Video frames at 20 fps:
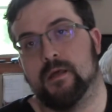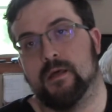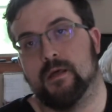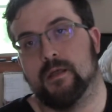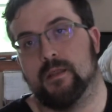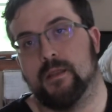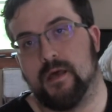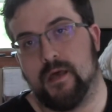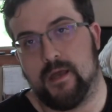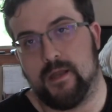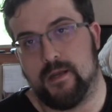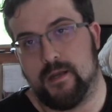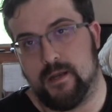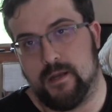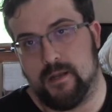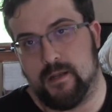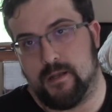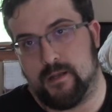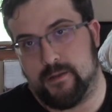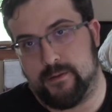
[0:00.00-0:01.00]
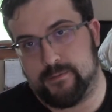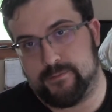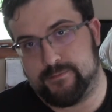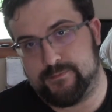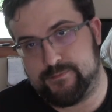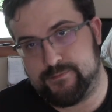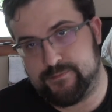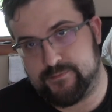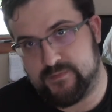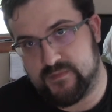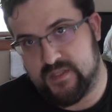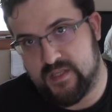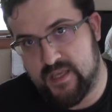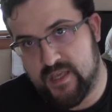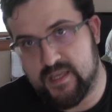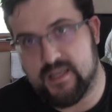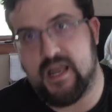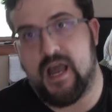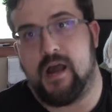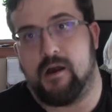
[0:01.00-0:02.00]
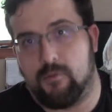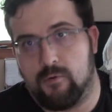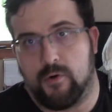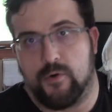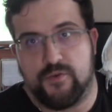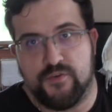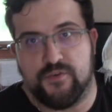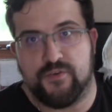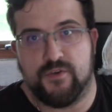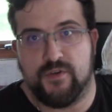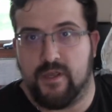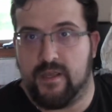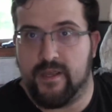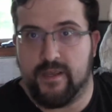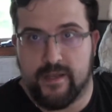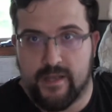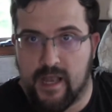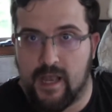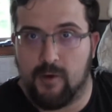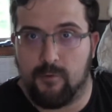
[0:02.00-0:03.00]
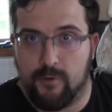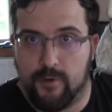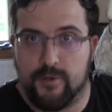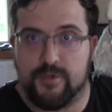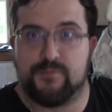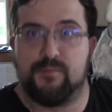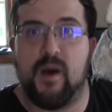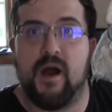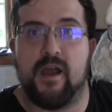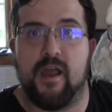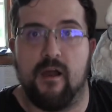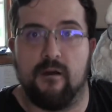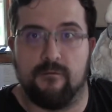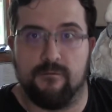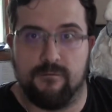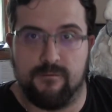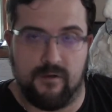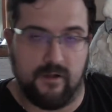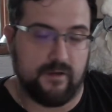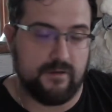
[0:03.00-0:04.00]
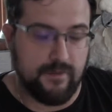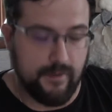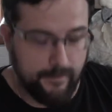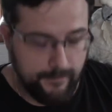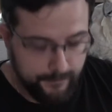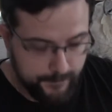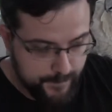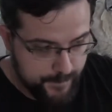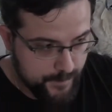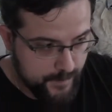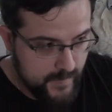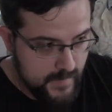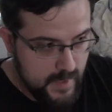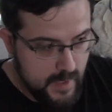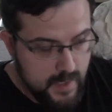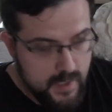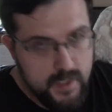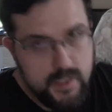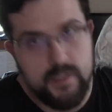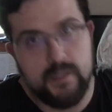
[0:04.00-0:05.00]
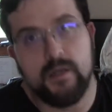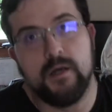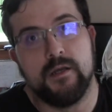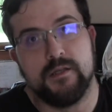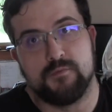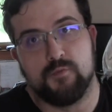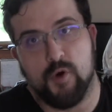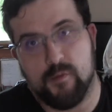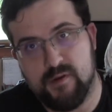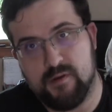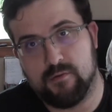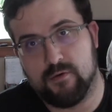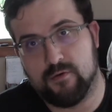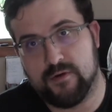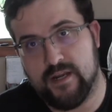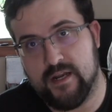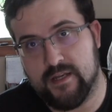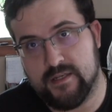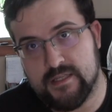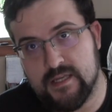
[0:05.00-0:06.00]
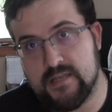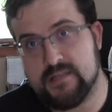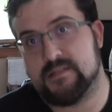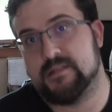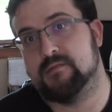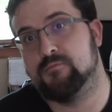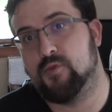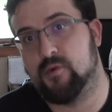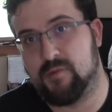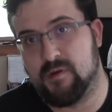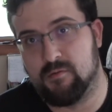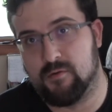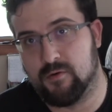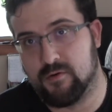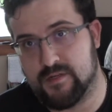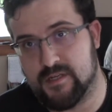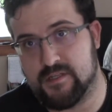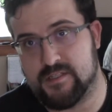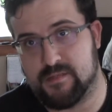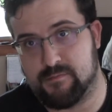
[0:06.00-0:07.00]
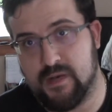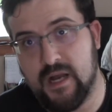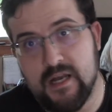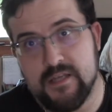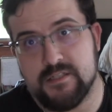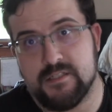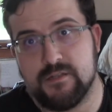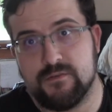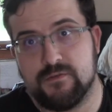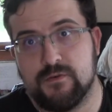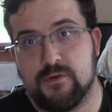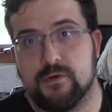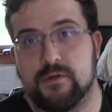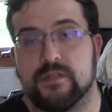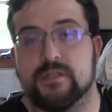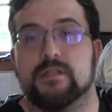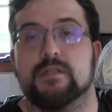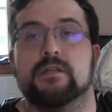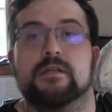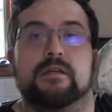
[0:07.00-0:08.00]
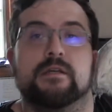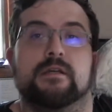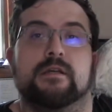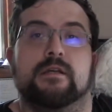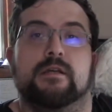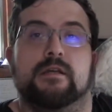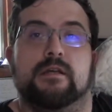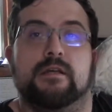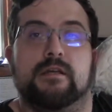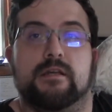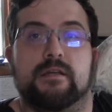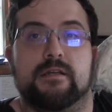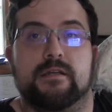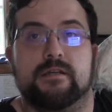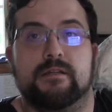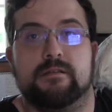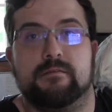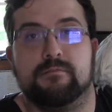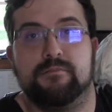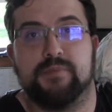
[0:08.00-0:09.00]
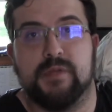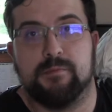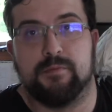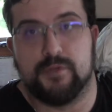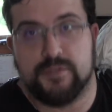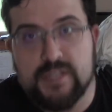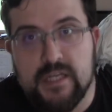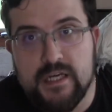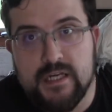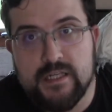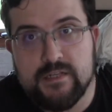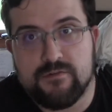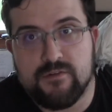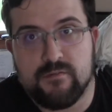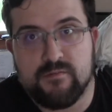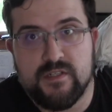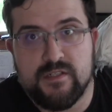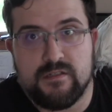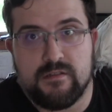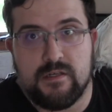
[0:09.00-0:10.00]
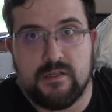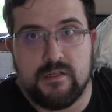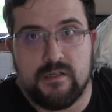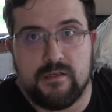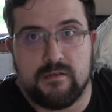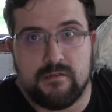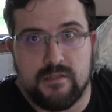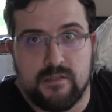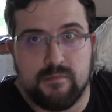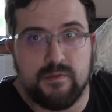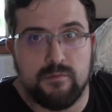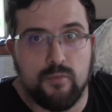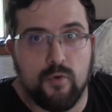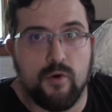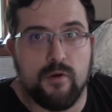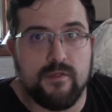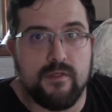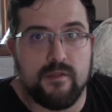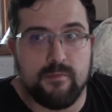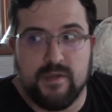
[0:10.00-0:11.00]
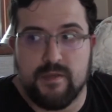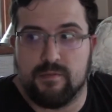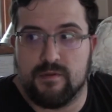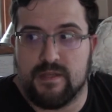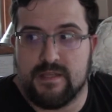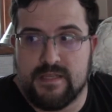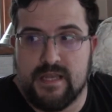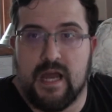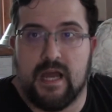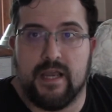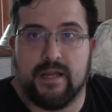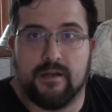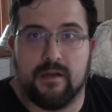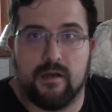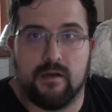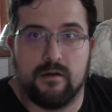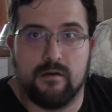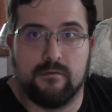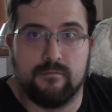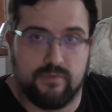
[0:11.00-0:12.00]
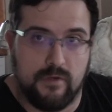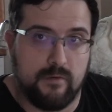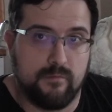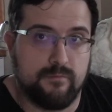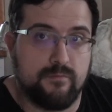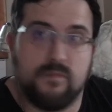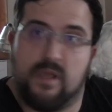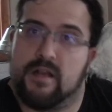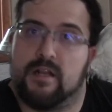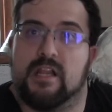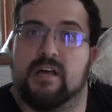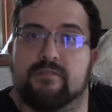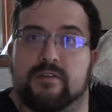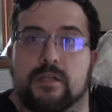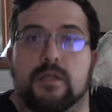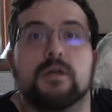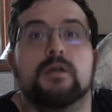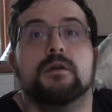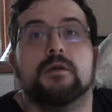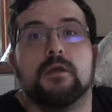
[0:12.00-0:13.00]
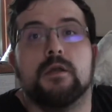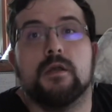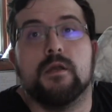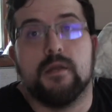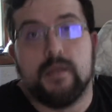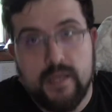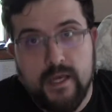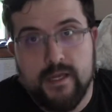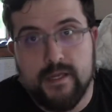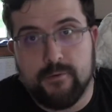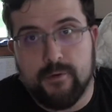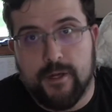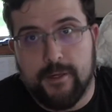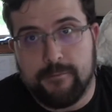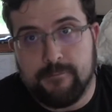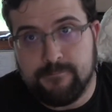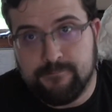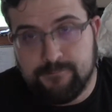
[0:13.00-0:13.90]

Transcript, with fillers: that it got worse. It got worse by a fuck ton. Because more people were getting tested, more people were testing positive for it, and people are dying from it a little bit more than the people that died uh, from 9-11. Anyway,